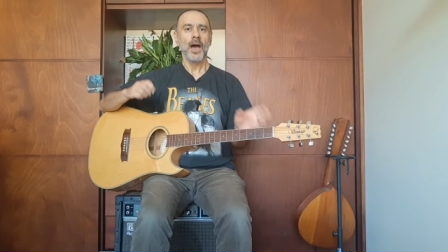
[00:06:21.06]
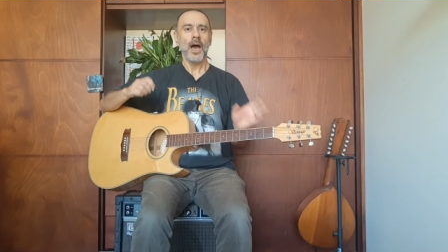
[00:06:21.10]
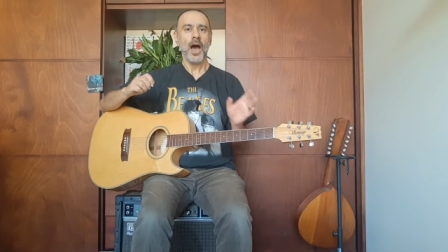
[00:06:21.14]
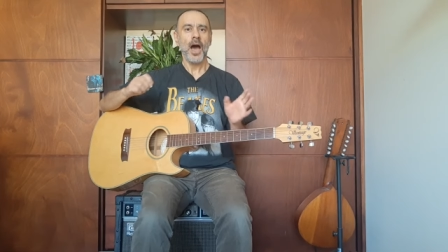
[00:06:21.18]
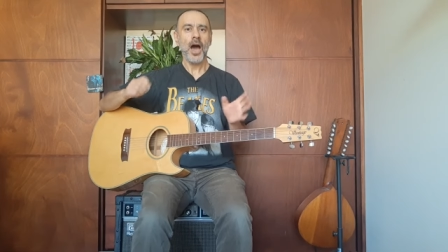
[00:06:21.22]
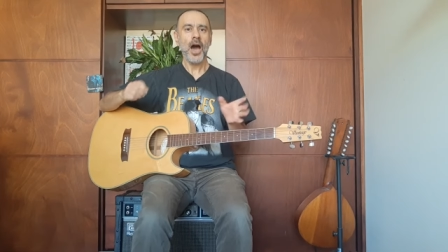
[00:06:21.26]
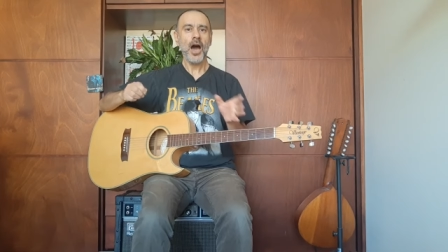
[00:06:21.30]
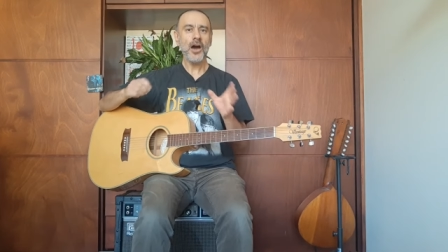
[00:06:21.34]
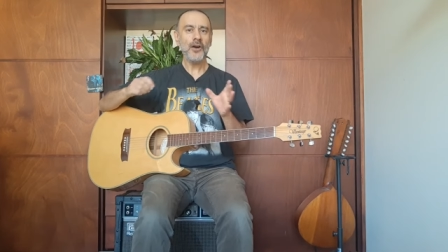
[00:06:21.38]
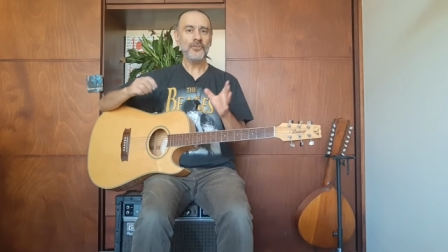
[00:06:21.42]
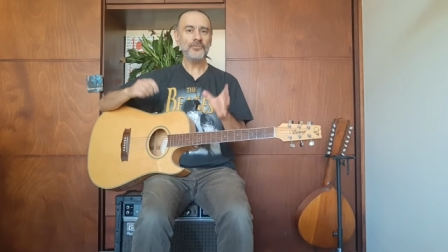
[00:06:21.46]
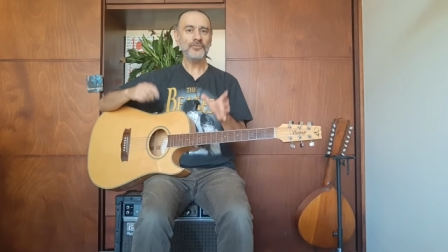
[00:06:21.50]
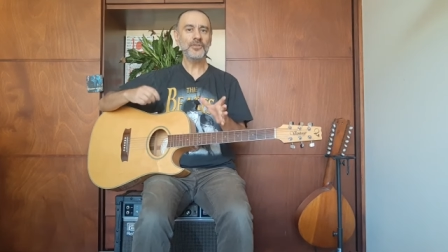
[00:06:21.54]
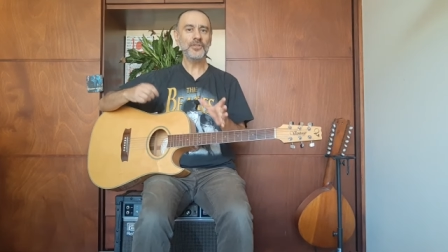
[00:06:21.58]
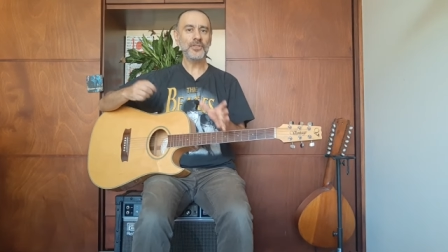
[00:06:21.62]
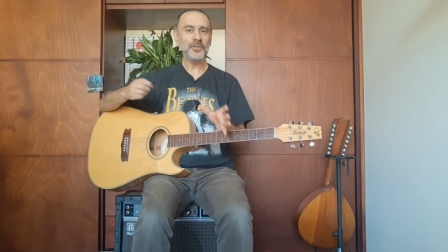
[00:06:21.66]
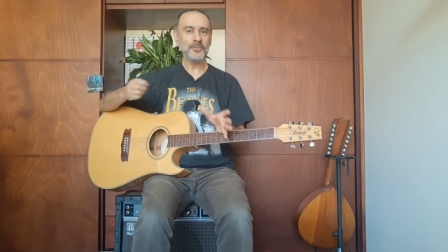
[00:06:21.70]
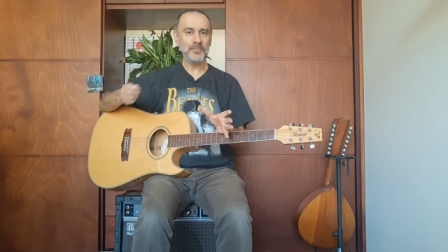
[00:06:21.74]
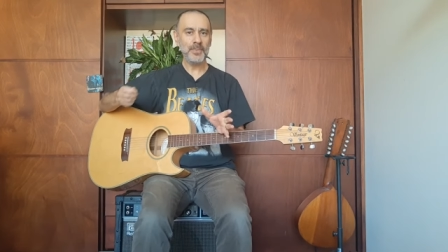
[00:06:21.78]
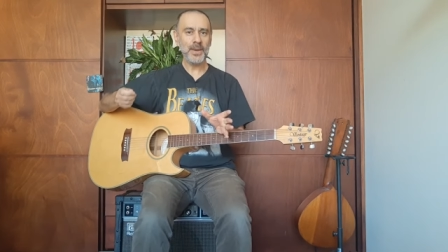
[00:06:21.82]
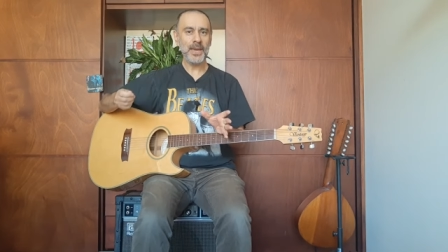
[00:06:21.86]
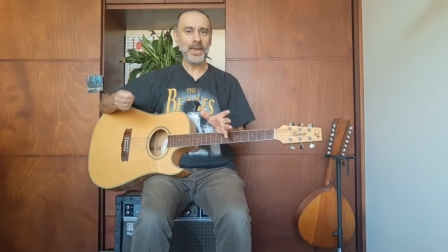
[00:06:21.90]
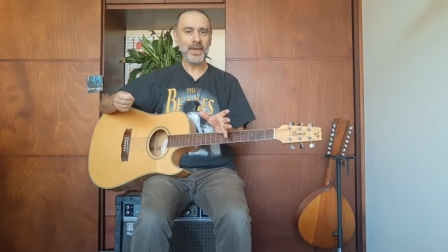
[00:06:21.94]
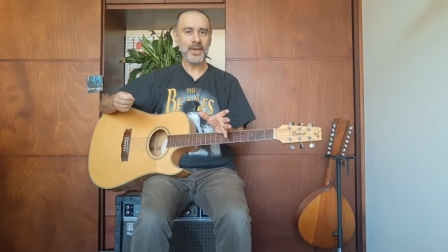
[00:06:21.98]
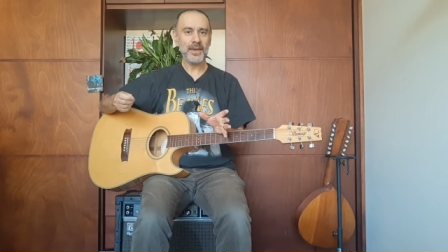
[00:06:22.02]
After the
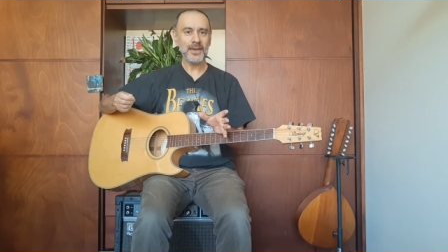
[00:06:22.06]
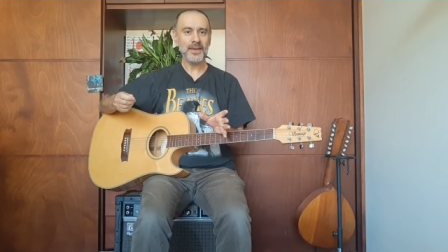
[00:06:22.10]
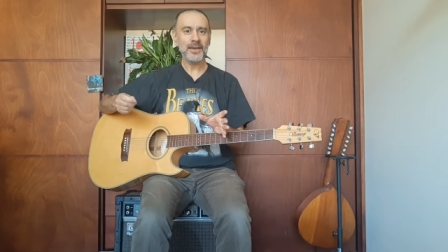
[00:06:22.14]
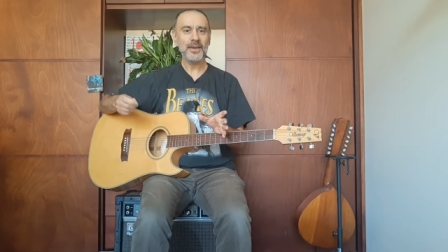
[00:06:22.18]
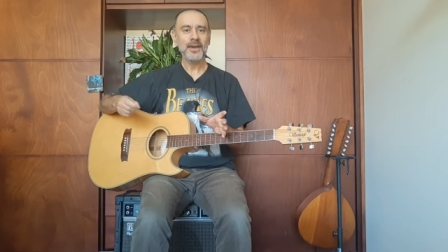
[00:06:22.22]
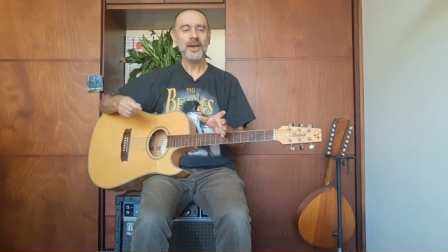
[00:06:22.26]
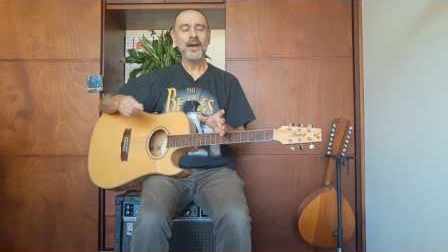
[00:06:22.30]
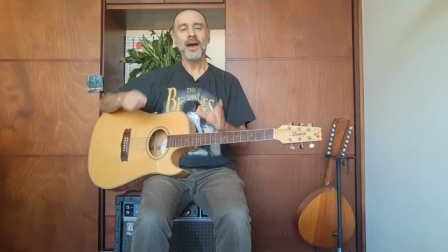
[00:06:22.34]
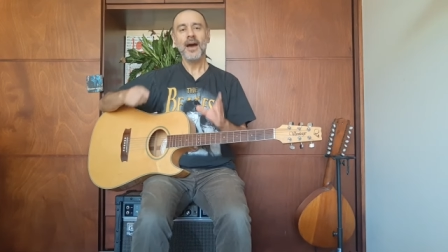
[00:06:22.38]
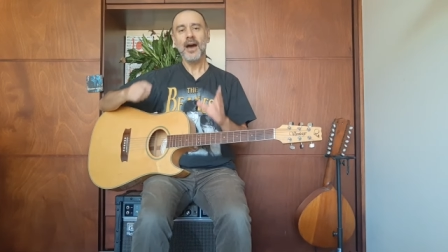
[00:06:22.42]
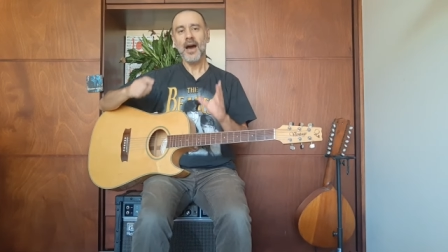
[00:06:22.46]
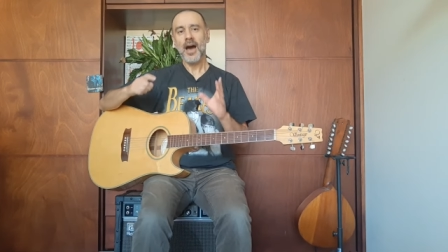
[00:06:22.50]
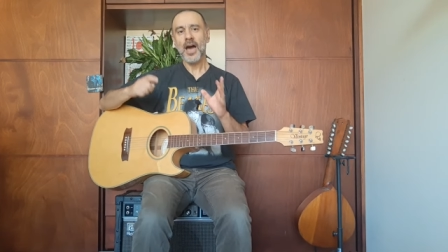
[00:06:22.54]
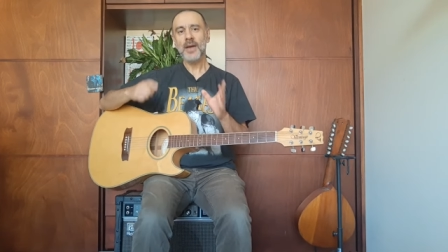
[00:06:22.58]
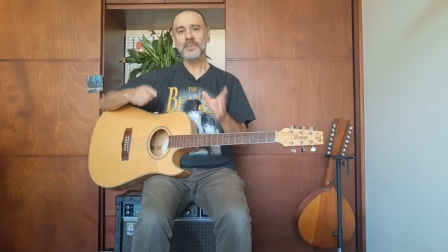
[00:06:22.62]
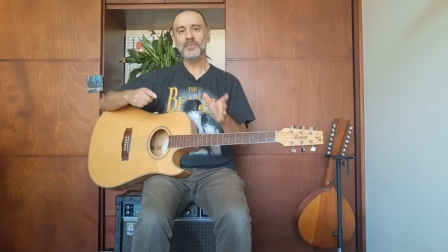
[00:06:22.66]
pick, I'm